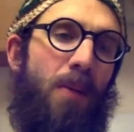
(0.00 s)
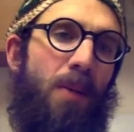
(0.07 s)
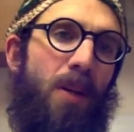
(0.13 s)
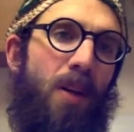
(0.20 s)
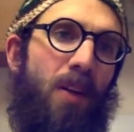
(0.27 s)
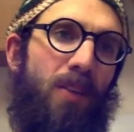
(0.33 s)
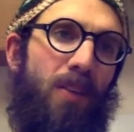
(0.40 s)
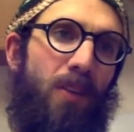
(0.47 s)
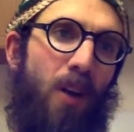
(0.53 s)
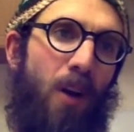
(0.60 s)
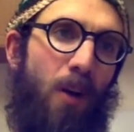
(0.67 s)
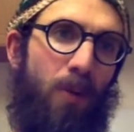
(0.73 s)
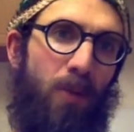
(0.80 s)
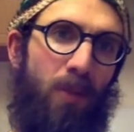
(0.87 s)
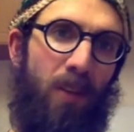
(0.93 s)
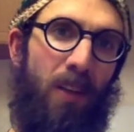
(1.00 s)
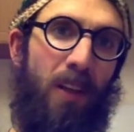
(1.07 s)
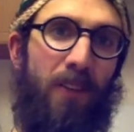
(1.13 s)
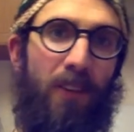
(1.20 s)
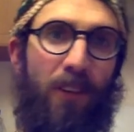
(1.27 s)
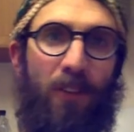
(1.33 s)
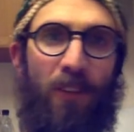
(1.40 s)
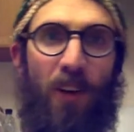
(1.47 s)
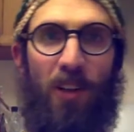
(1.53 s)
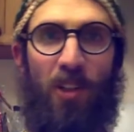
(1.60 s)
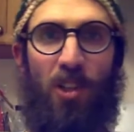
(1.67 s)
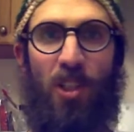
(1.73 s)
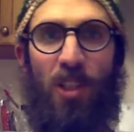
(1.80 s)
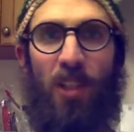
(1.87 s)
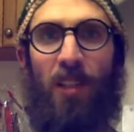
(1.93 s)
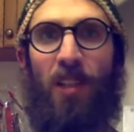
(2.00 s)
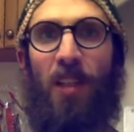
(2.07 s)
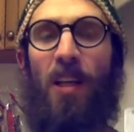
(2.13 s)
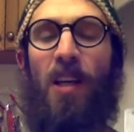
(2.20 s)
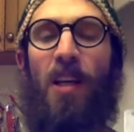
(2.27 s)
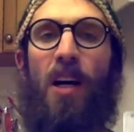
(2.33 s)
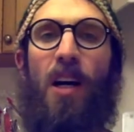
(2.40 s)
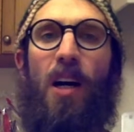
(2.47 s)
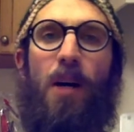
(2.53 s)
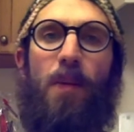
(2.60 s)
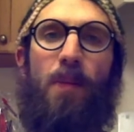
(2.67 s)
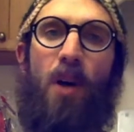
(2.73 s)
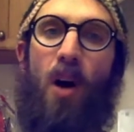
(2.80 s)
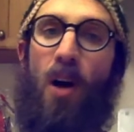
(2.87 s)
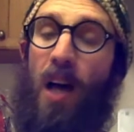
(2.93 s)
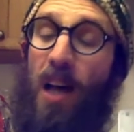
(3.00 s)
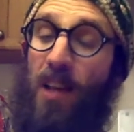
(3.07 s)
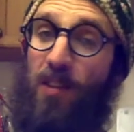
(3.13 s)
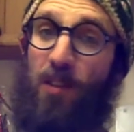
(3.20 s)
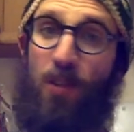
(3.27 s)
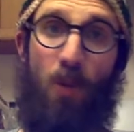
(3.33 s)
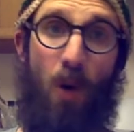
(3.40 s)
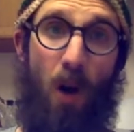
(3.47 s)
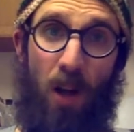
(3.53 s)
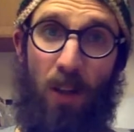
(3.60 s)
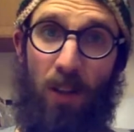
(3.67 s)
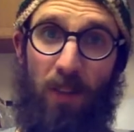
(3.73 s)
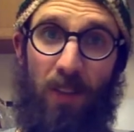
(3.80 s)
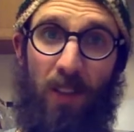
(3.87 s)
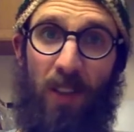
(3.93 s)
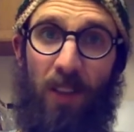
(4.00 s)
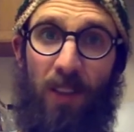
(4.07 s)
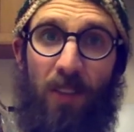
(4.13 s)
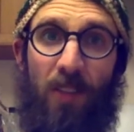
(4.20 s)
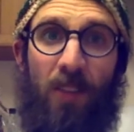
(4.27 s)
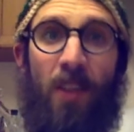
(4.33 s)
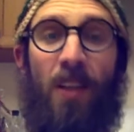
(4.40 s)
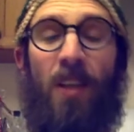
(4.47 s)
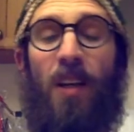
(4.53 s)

it also helps with liver function, as do all of these.